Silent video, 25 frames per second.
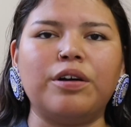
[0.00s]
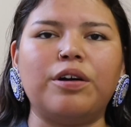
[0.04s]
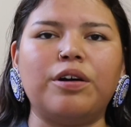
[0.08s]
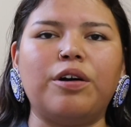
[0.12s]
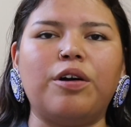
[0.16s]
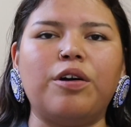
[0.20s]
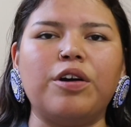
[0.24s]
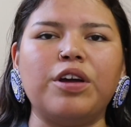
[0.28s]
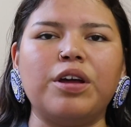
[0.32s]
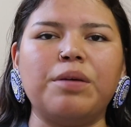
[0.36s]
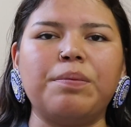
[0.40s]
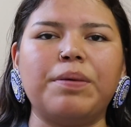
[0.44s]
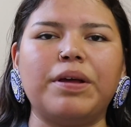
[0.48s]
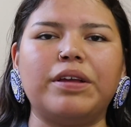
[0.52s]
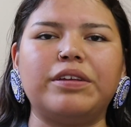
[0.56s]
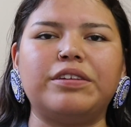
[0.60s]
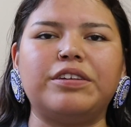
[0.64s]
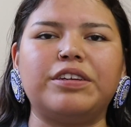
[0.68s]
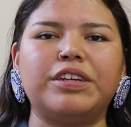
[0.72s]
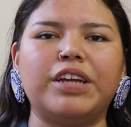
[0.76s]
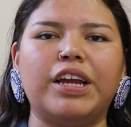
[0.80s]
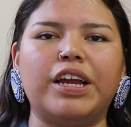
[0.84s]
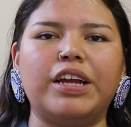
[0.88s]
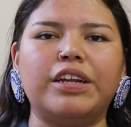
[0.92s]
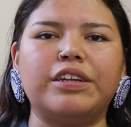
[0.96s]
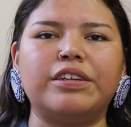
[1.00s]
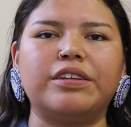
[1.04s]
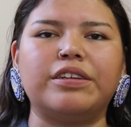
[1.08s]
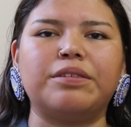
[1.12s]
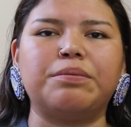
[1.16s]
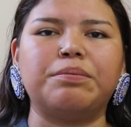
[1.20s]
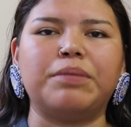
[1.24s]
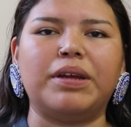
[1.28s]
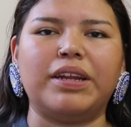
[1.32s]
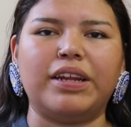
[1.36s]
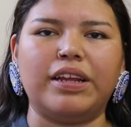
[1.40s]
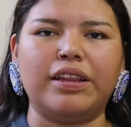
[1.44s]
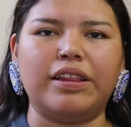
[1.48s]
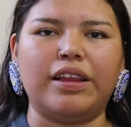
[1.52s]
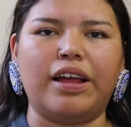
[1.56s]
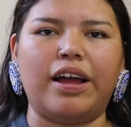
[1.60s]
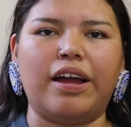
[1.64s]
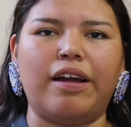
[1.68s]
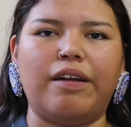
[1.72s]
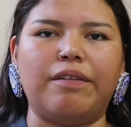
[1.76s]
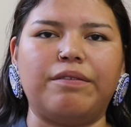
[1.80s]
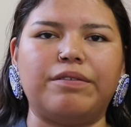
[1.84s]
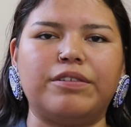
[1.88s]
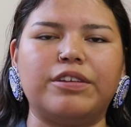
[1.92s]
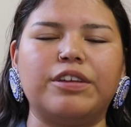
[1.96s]
OYIP has changed many
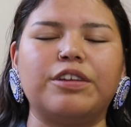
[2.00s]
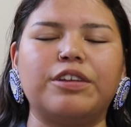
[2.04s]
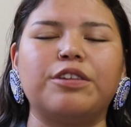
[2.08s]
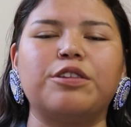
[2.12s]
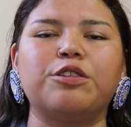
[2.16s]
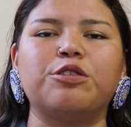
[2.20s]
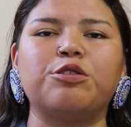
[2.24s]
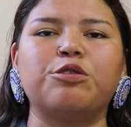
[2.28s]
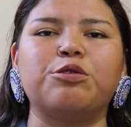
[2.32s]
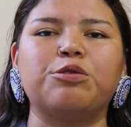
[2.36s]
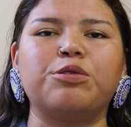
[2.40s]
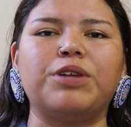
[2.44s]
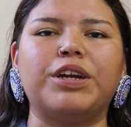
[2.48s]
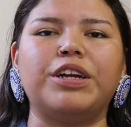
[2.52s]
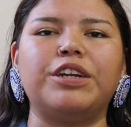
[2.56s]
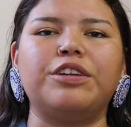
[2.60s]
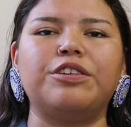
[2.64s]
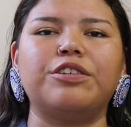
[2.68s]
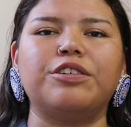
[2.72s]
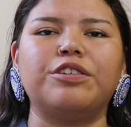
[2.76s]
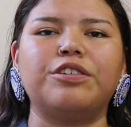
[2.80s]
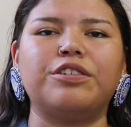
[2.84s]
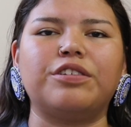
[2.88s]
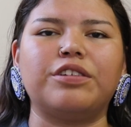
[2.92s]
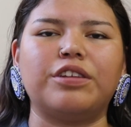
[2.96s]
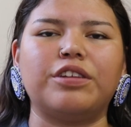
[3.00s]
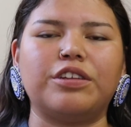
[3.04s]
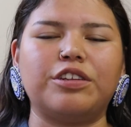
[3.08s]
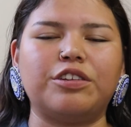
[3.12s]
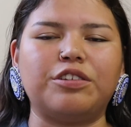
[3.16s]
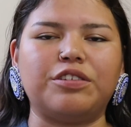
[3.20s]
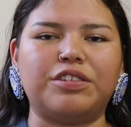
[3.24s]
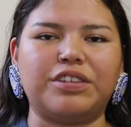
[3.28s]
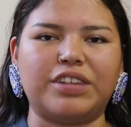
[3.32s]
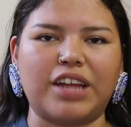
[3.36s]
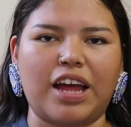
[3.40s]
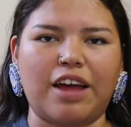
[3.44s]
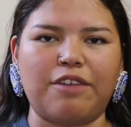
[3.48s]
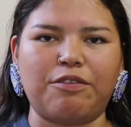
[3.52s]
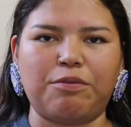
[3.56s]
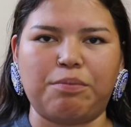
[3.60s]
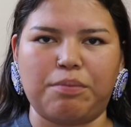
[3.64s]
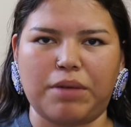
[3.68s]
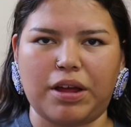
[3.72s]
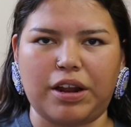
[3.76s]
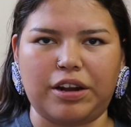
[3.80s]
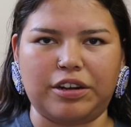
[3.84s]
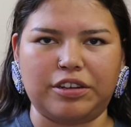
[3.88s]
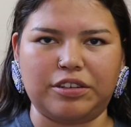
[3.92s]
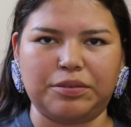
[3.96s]
lives through rangers to staff
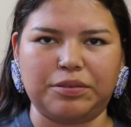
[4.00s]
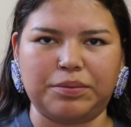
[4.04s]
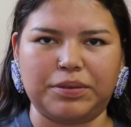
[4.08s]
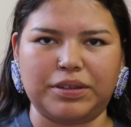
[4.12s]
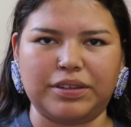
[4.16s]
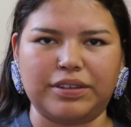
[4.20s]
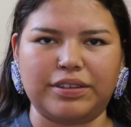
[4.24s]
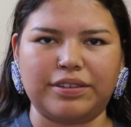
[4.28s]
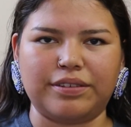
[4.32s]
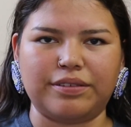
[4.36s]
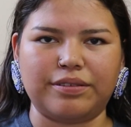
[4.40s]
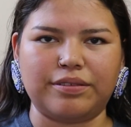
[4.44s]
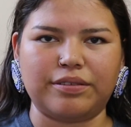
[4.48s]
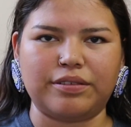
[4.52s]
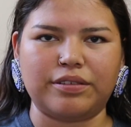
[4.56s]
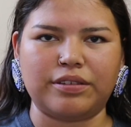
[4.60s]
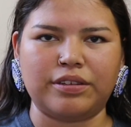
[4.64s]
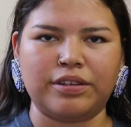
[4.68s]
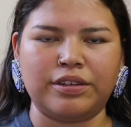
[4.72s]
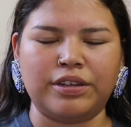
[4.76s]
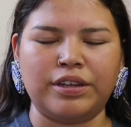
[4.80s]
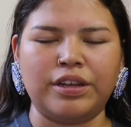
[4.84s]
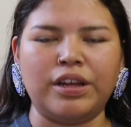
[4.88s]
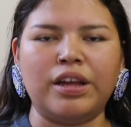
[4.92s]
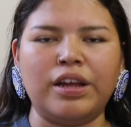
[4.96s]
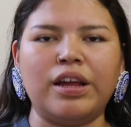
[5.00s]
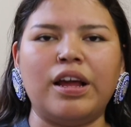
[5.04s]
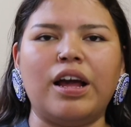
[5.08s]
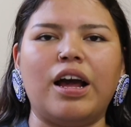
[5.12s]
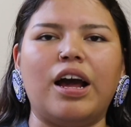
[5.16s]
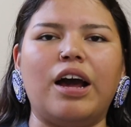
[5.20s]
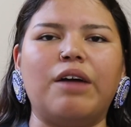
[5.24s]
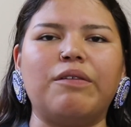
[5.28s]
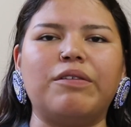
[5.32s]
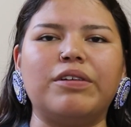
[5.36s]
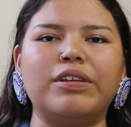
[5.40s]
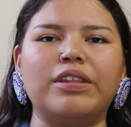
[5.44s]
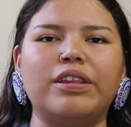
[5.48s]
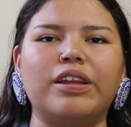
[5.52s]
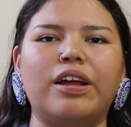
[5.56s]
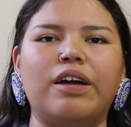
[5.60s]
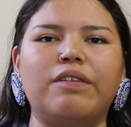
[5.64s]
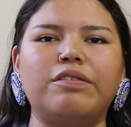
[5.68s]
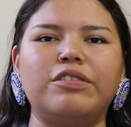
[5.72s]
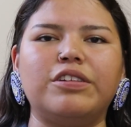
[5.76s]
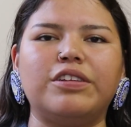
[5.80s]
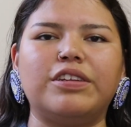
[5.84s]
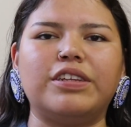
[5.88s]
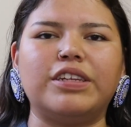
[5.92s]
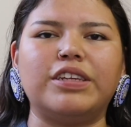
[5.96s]
management. I would
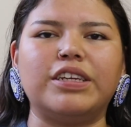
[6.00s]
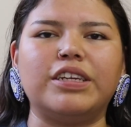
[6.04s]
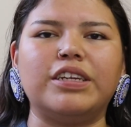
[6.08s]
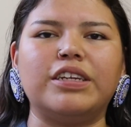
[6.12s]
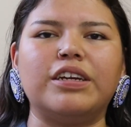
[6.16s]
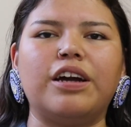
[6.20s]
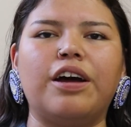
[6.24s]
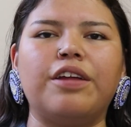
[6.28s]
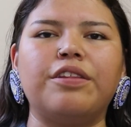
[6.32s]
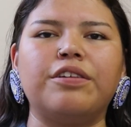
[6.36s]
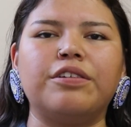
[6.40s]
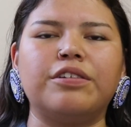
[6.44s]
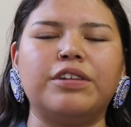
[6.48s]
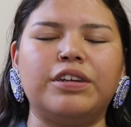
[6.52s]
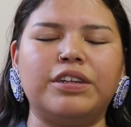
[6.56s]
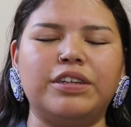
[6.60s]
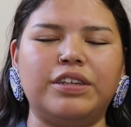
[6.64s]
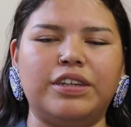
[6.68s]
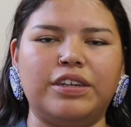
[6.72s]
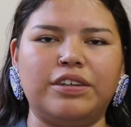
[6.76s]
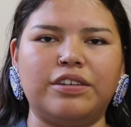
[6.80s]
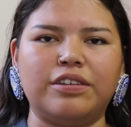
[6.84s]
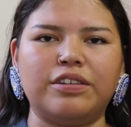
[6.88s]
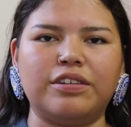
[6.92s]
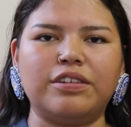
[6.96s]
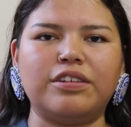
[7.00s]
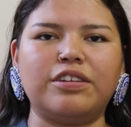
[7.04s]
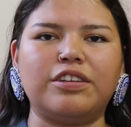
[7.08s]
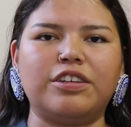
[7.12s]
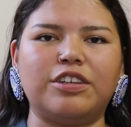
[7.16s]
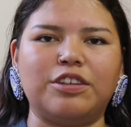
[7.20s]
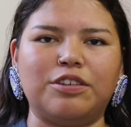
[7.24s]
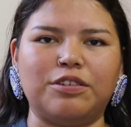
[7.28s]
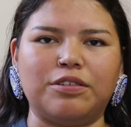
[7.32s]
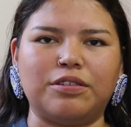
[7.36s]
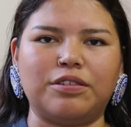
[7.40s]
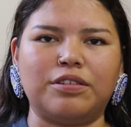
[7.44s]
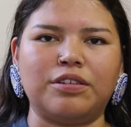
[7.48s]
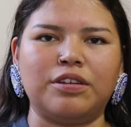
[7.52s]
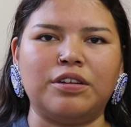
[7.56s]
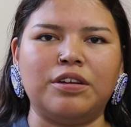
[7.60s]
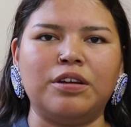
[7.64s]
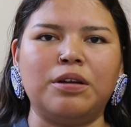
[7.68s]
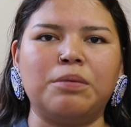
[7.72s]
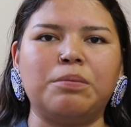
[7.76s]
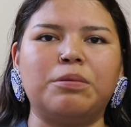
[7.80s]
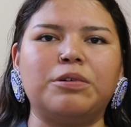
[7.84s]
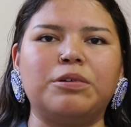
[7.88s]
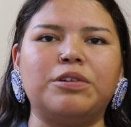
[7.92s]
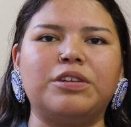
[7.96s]
love to see other Indigenous youth
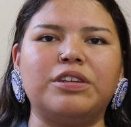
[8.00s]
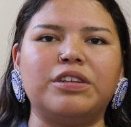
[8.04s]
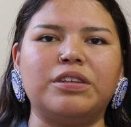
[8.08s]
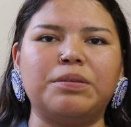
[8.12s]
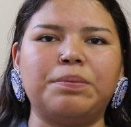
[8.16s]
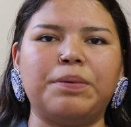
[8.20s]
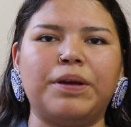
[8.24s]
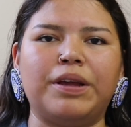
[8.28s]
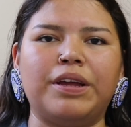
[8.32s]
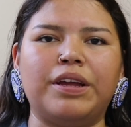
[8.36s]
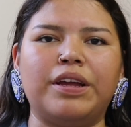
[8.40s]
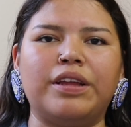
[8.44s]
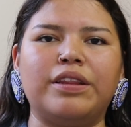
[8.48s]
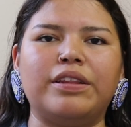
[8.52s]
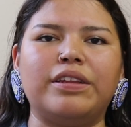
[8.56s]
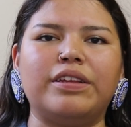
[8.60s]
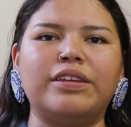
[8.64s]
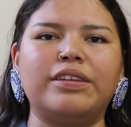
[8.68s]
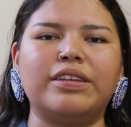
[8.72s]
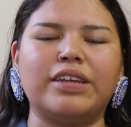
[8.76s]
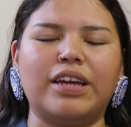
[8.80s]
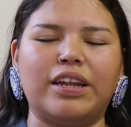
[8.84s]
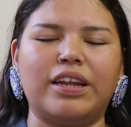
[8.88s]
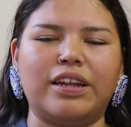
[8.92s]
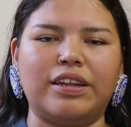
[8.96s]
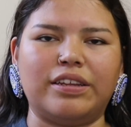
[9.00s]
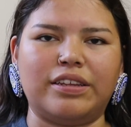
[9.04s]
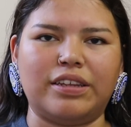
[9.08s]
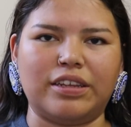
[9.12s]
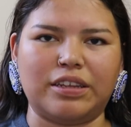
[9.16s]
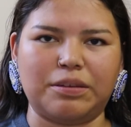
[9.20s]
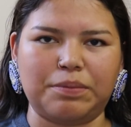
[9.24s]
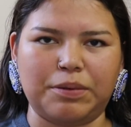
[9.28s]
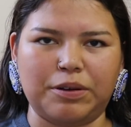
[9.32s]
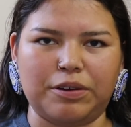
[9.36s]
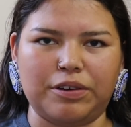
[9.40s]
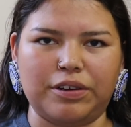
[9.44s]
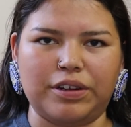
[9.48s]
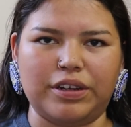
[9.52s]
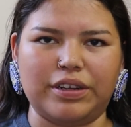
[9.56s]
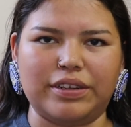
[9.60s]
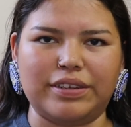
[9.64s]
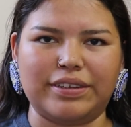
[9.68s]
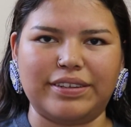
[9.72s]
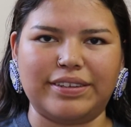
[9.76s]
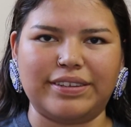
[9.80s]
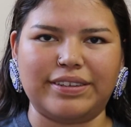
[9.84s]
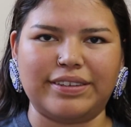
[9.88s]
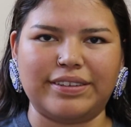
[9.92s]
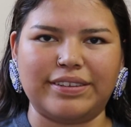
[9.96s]
participate in these kind of
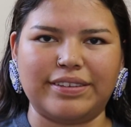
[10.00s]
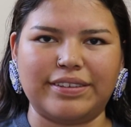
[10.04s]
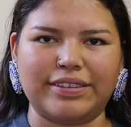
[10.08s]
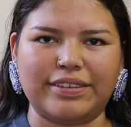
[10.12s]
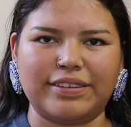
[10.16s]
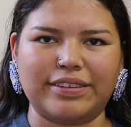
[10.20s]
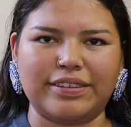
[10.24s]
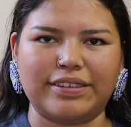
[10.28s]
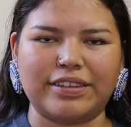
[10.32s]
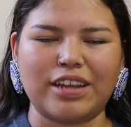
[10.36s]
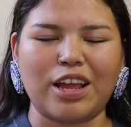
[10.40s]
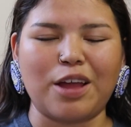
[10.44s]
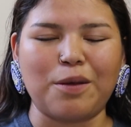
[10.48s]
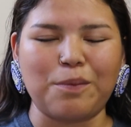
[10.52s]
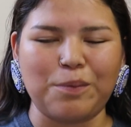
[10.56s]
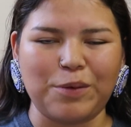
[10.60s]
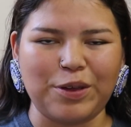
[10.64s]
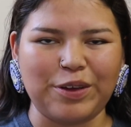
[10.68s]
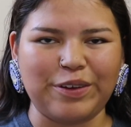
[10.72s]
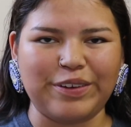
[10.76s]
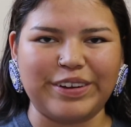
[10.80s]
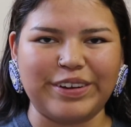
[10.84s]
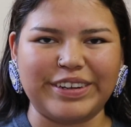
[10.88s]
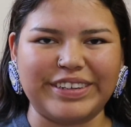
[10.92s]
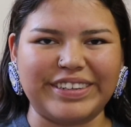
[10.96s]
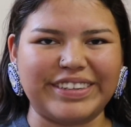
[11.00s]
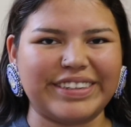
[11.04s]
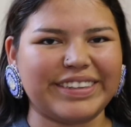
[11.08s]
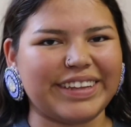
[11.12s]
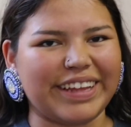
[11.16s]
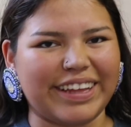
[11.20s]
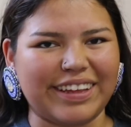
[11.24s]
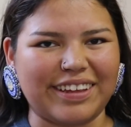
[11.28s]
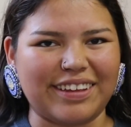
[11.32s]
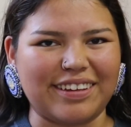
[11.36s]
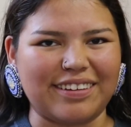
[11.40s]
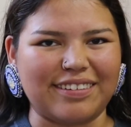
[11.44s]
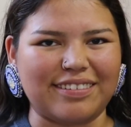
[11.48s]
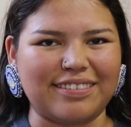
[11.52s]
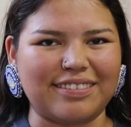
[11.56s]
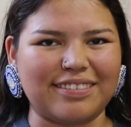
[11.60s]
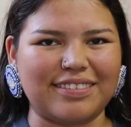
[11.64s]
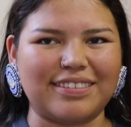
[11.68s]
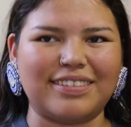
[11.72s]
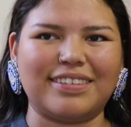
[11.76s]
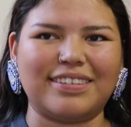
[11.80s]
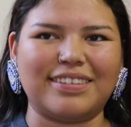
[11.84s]
experience. Miigwech, thank you.